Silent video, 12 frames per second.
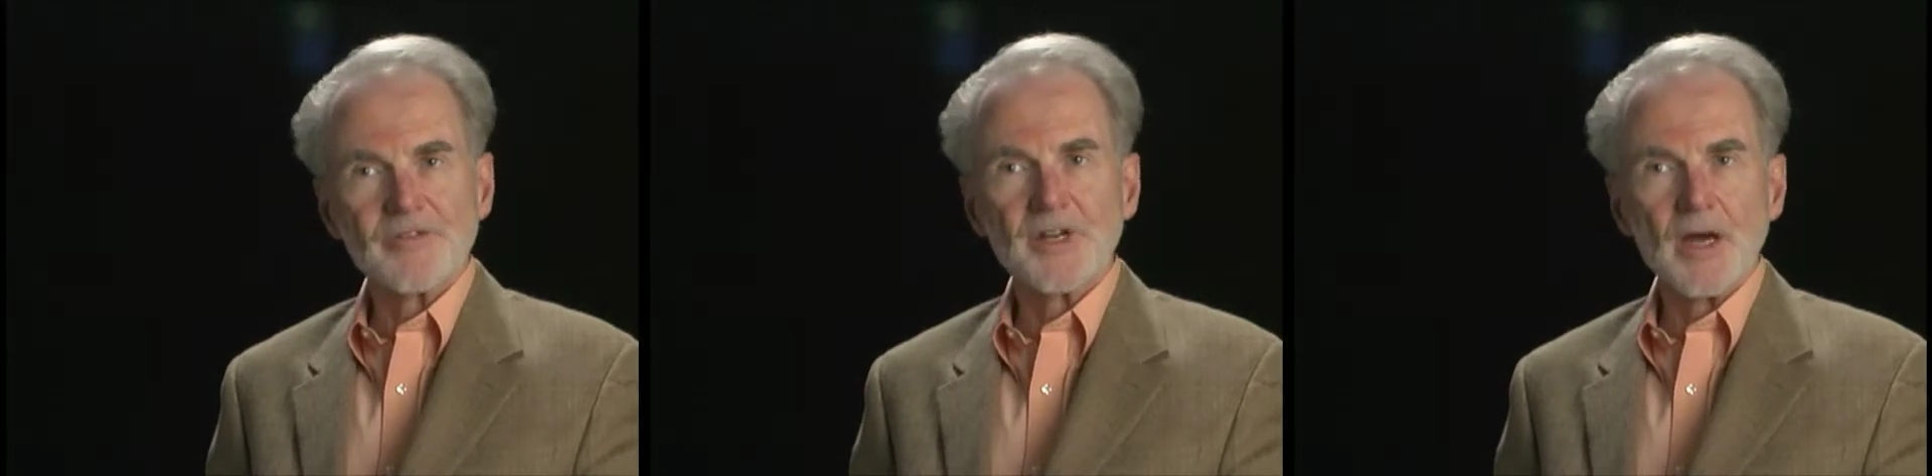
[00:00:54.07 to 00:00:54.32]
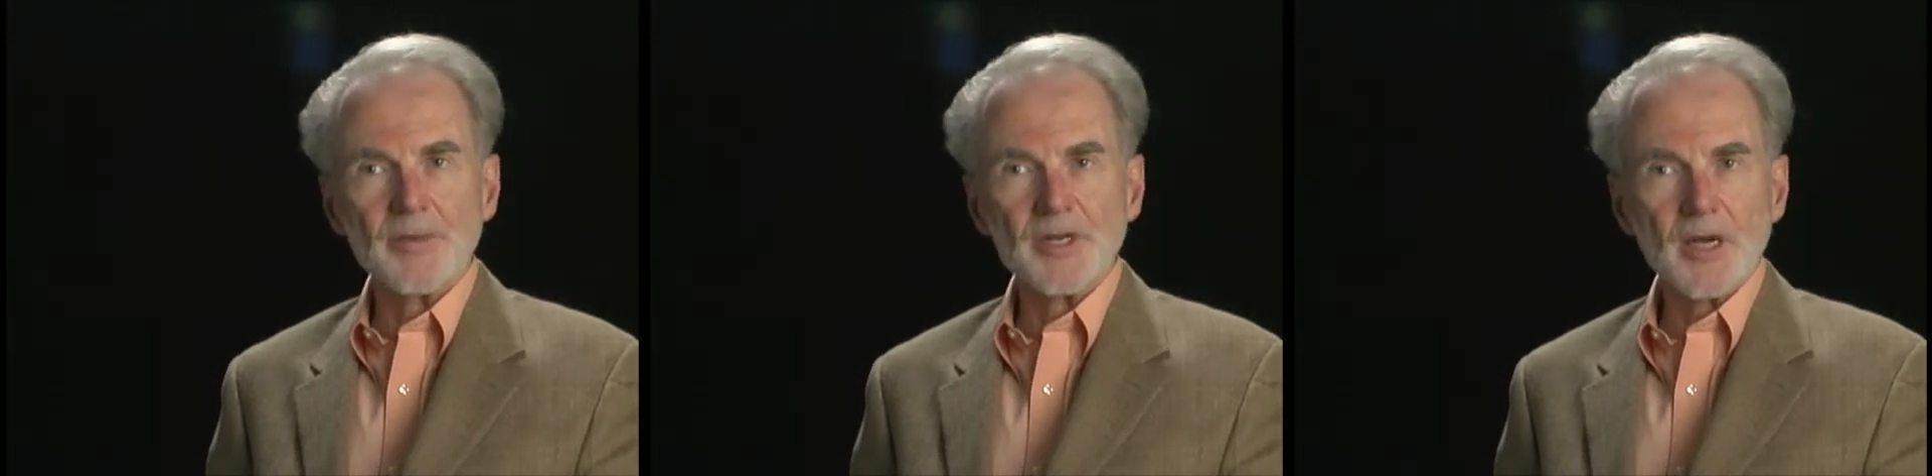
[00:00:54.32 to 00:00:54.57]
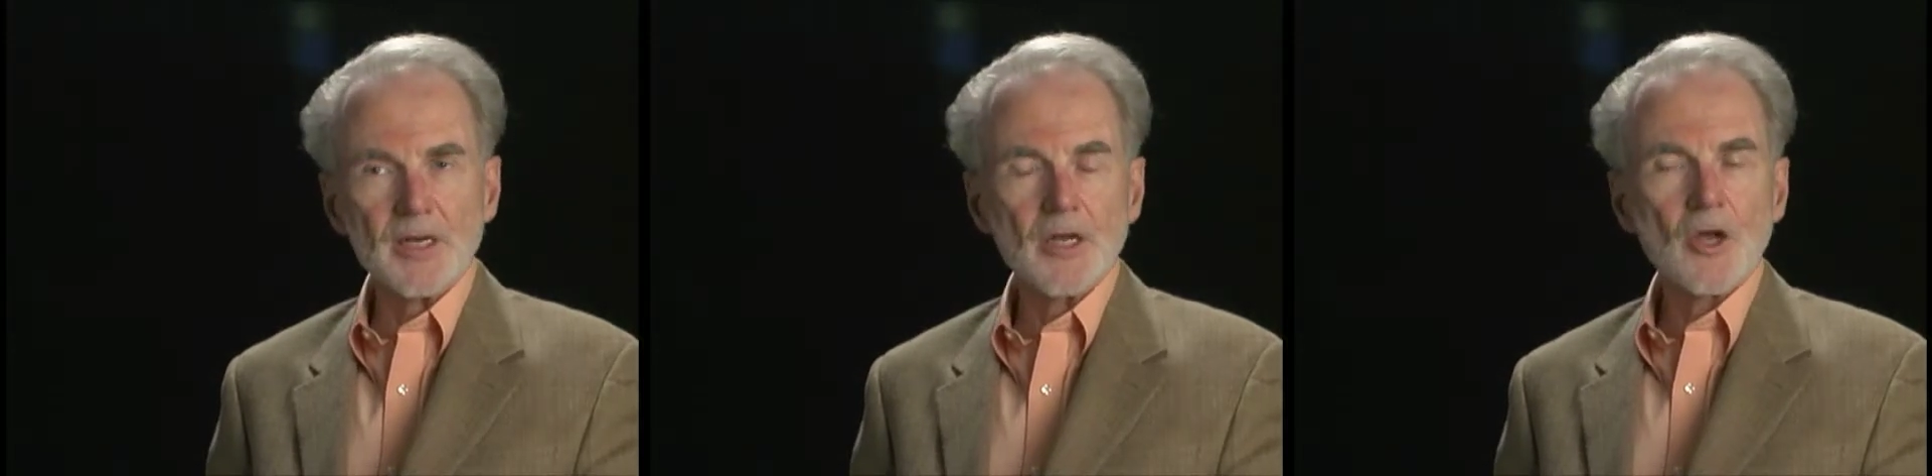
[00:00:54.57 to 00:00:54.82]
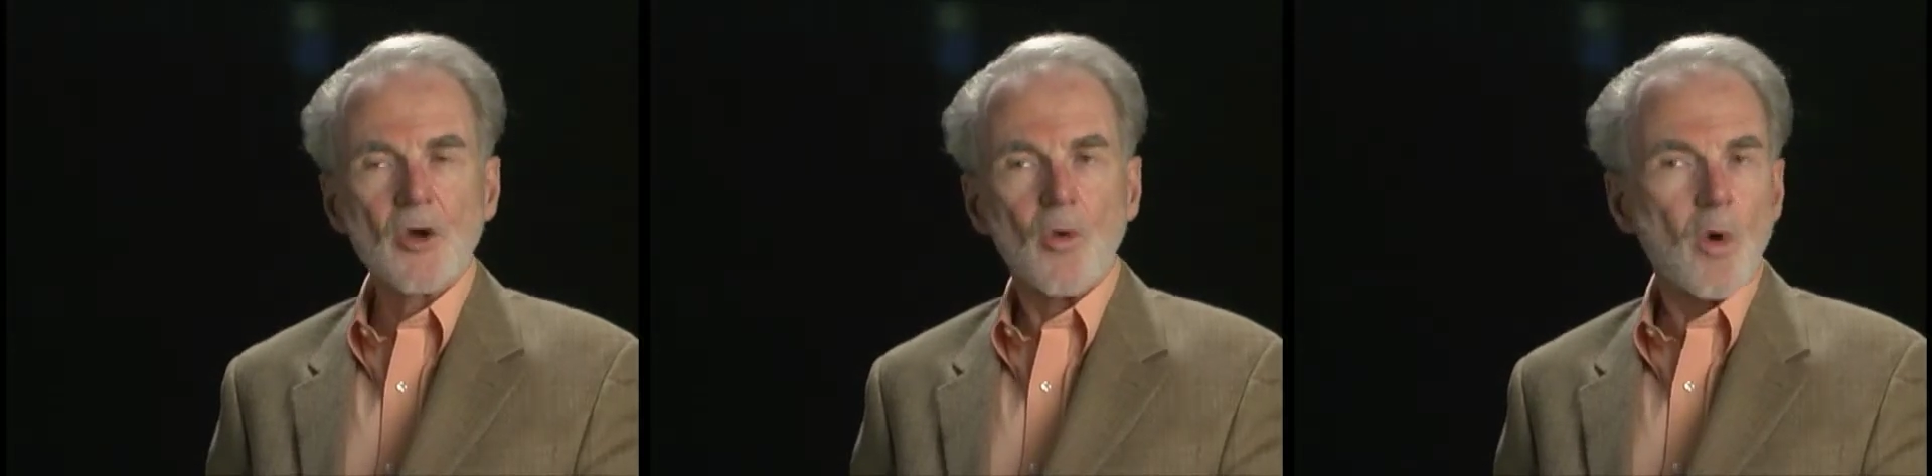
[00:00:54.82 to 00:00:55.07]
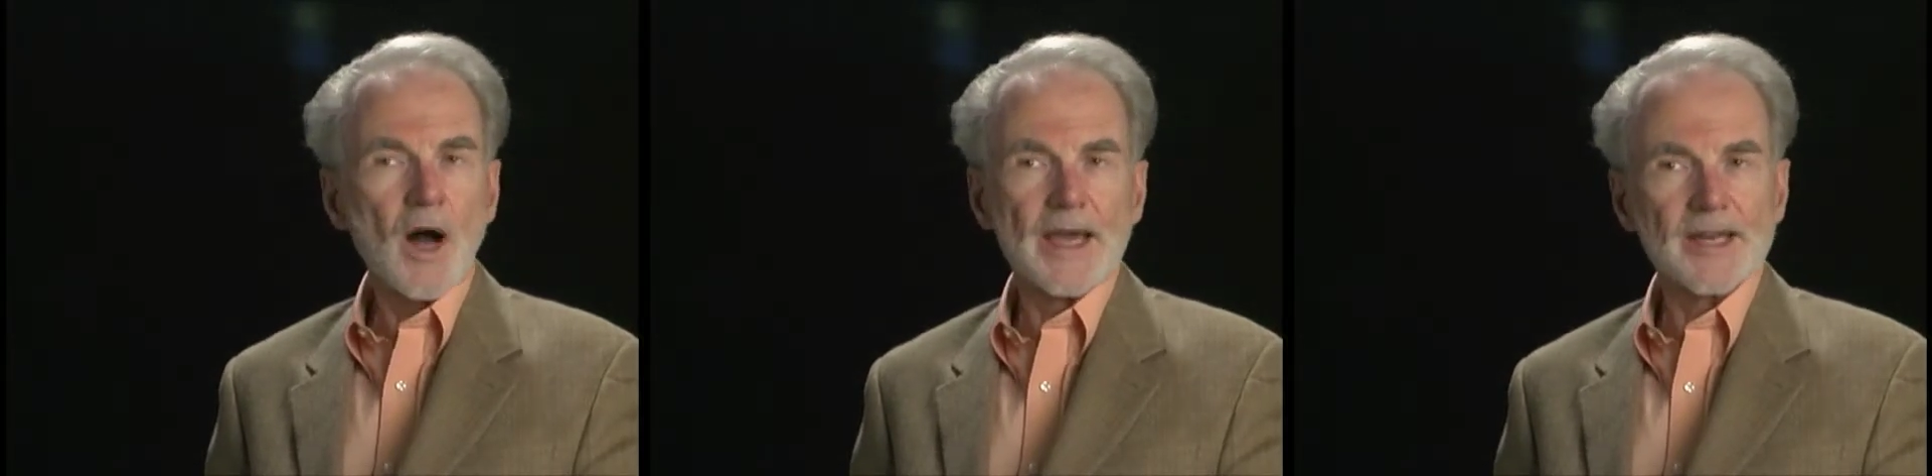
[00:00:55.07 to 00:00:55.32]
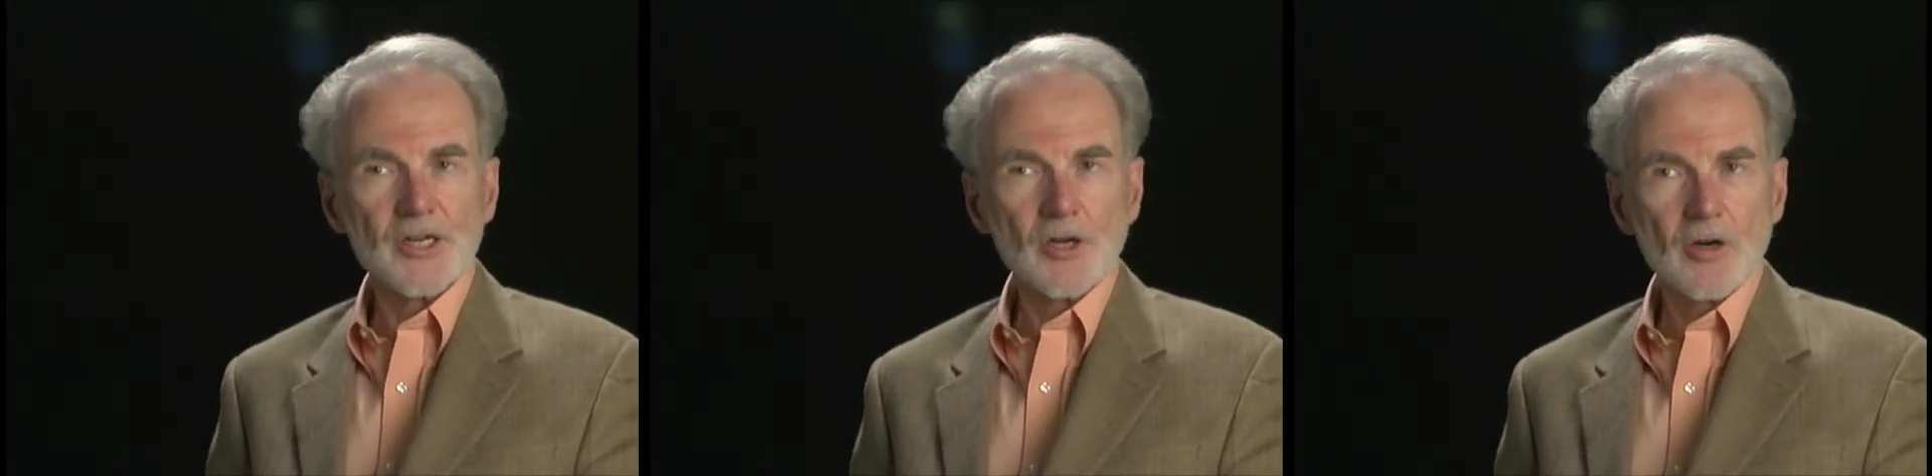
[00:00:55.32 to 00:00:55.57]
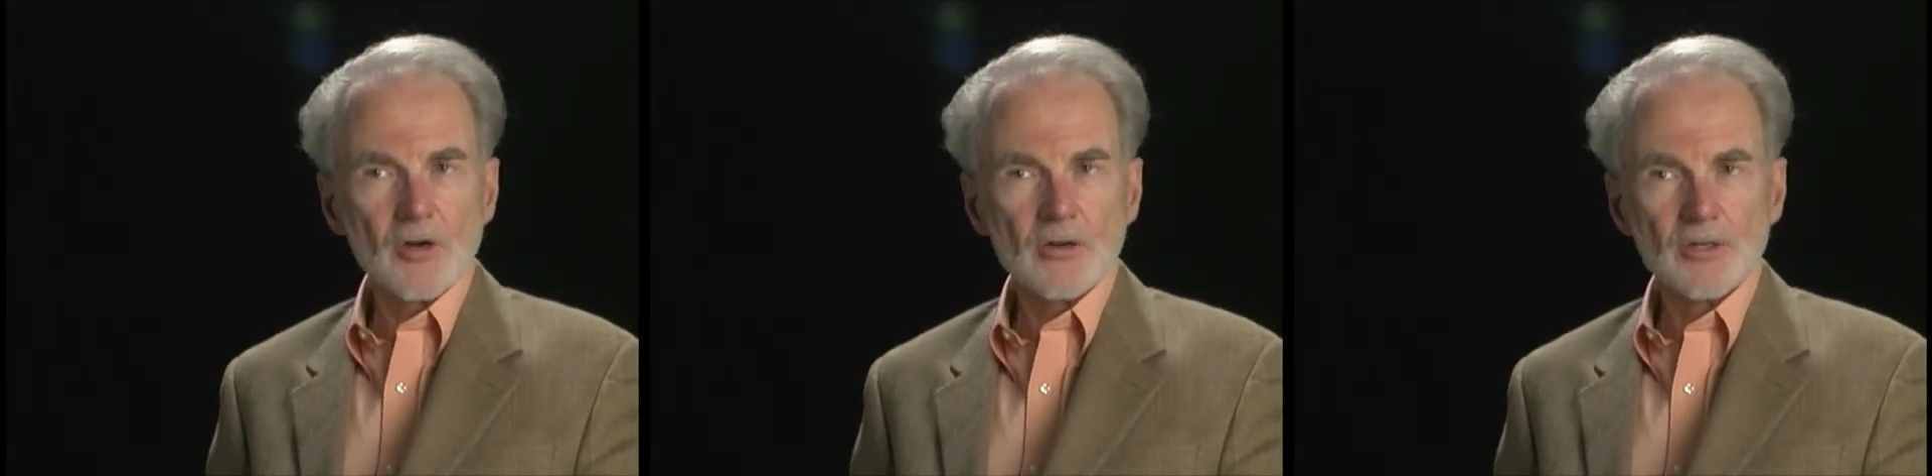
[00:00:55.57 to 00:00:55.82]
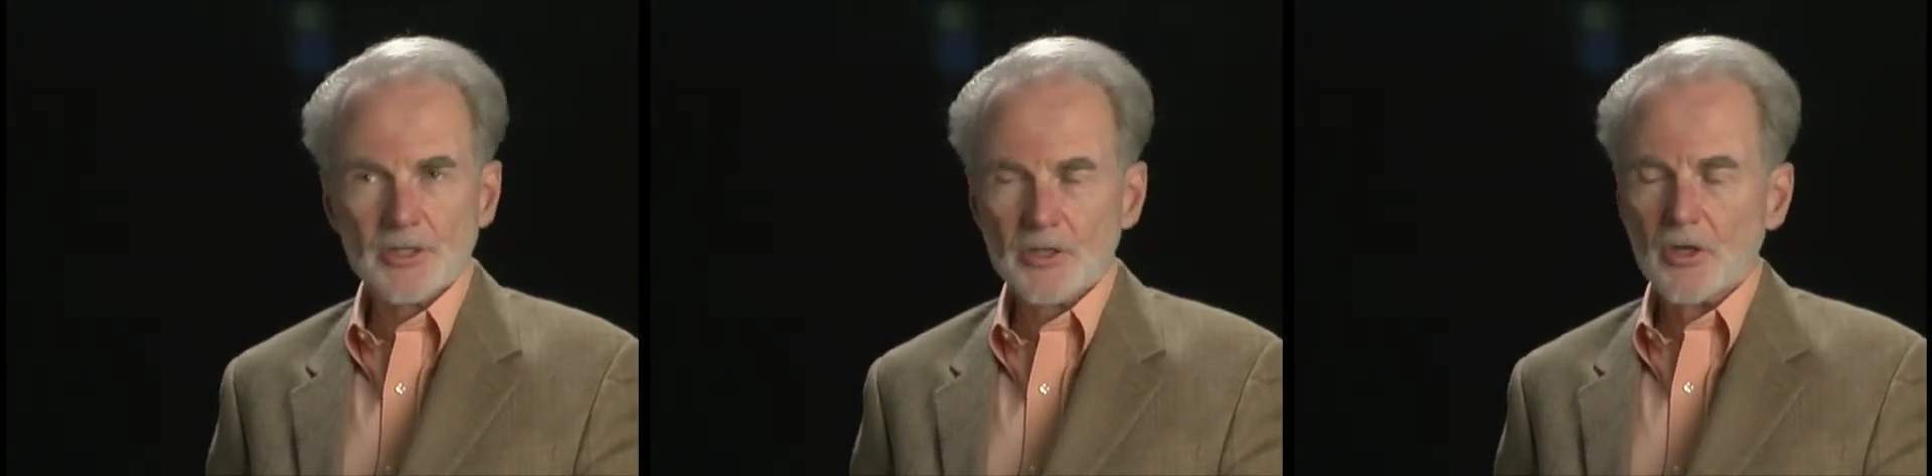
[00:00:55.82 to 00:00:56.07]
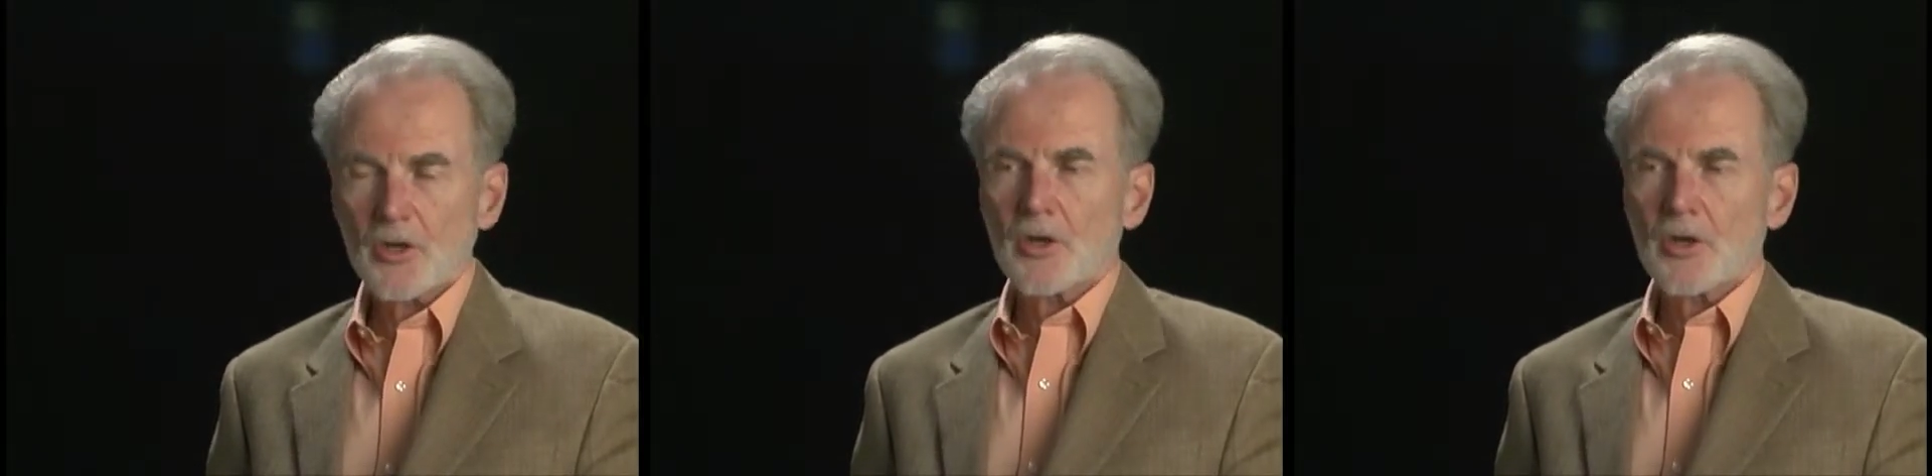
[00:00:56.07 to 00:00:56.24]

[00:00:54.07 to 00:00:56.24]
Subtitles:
phenomenon, why it occurs,